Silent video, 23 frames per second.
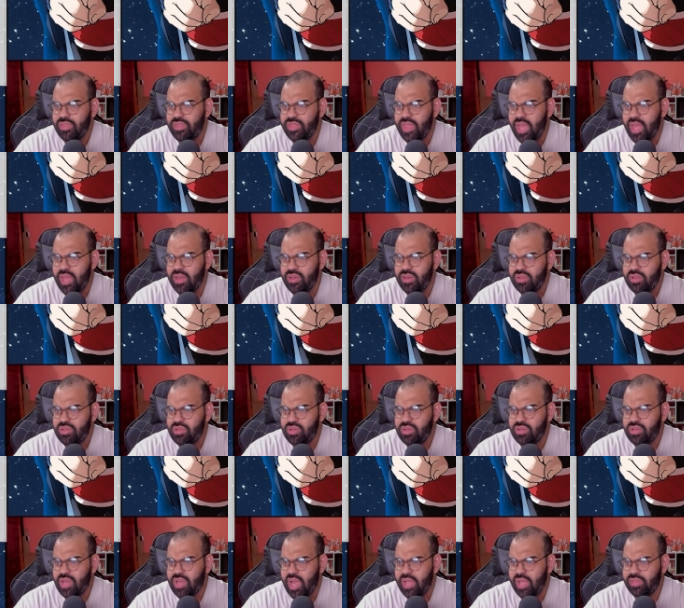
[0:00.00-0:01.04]
Then you're
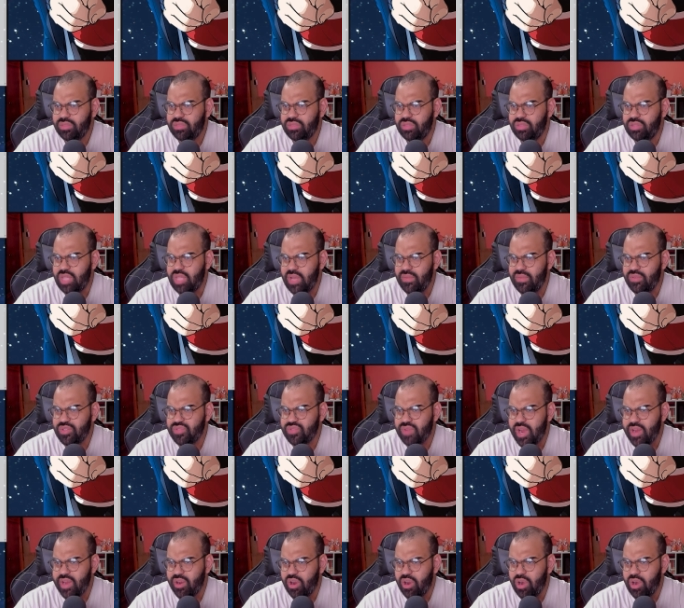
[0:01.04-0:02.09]
not the devil's
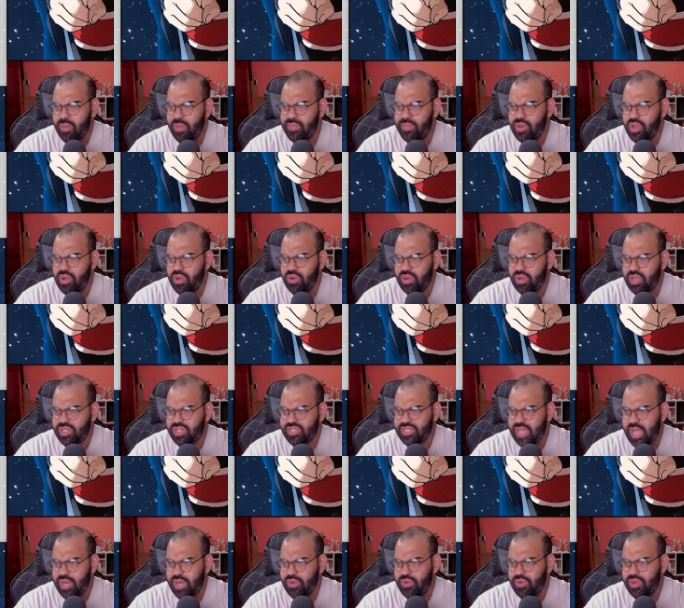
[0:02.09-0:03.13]
right arm. No,
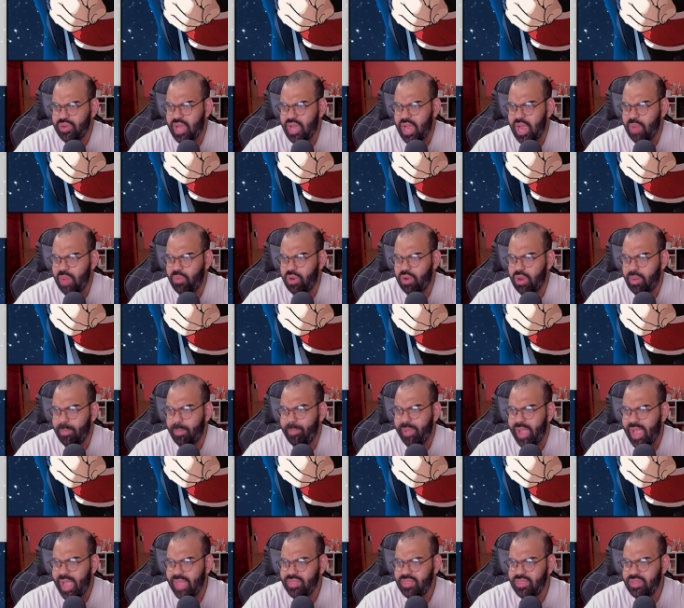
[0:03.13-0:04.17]
Cassano and I were
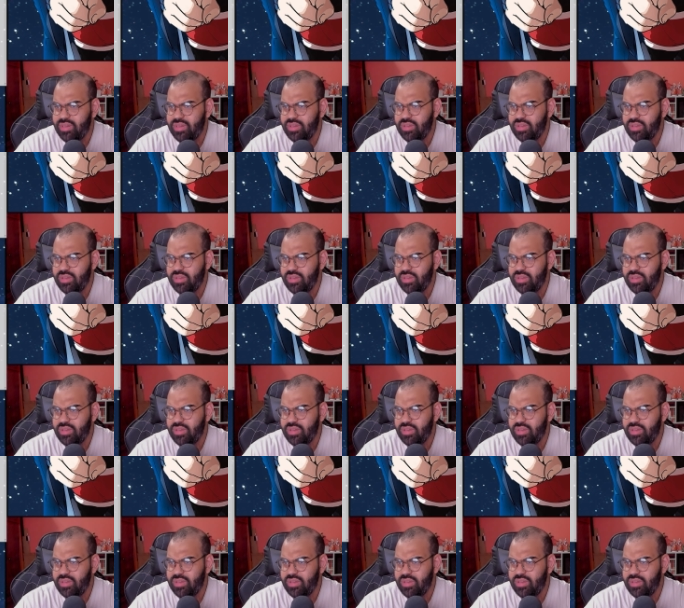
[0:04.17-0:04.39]
abandoned